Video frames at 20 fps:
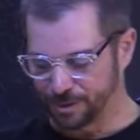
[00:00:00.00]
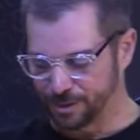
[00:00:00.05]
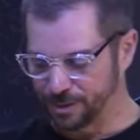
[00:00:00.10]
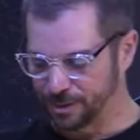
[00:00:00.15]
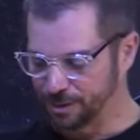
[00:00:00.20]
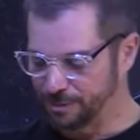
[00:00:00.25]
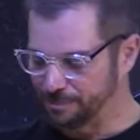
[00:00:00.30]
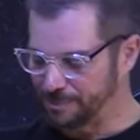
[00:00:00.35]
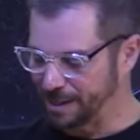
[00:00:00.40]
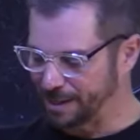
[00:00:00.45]

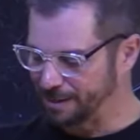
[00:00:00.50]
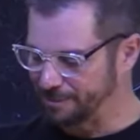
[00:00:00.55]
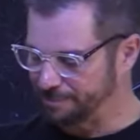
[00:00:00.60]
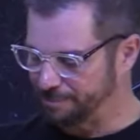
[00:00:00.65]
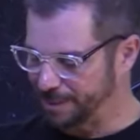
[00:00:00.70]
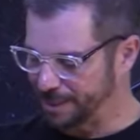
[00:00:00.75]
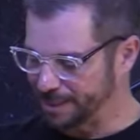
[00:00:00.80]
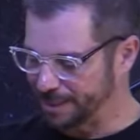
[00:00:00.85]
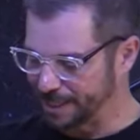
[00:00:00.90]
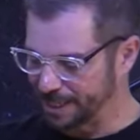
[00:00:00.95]
You may have
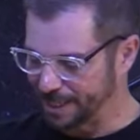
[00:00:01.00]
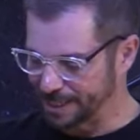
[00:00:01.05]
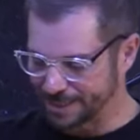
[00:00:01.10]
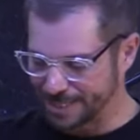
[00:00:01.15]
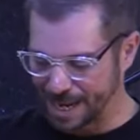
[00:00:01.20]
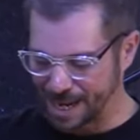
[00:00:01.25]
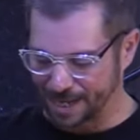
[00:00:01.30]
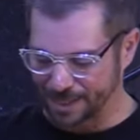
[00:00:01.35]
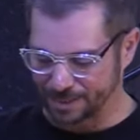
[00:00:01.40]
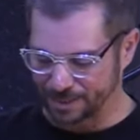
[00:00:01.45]
been
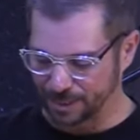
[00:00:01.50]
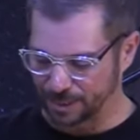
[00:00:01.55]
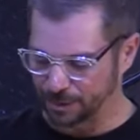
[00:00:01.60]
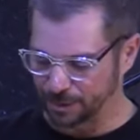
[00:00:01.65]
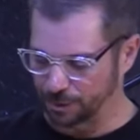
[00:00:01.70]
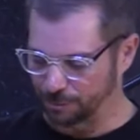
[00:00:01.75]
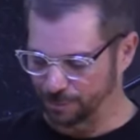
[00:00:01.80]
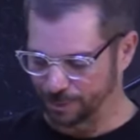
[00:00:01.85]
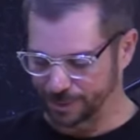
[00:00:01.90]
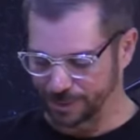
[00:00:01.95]
attacked in
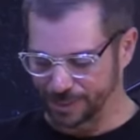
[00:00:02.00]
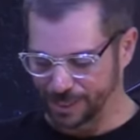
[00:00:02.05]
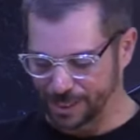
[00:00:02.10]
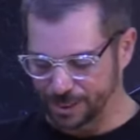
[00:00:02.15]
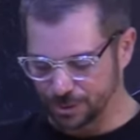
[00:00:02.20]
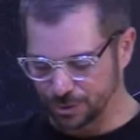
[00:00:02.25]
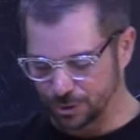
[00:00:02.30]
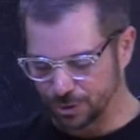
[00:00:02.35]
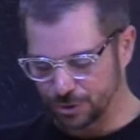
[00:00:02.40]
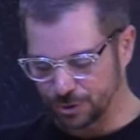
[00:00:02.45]
your
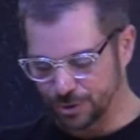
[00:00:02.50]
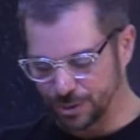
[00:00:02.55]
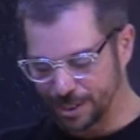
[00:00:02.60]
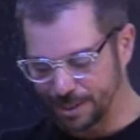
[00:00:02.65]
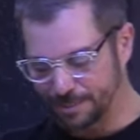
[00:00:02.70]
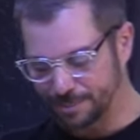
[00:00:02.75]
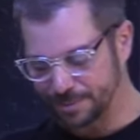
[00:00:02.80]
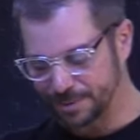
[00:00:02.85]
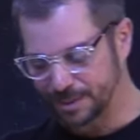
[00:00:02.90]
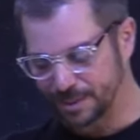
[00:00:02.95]

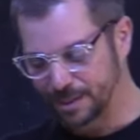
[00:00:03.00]
relationships.